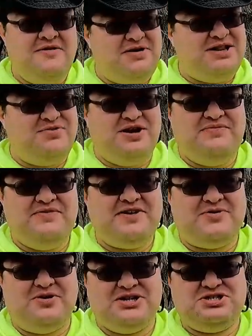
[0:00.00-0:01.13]
By the way, if you've
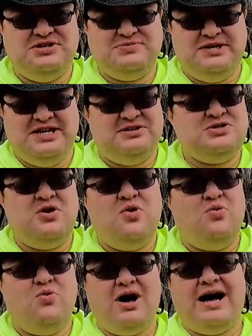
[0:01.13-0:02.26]
not watched those videos,
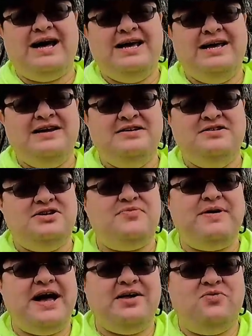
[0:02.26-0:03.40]
why? Go
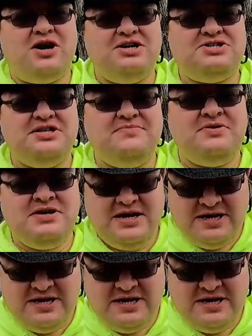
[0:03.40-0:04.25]
back and watch them.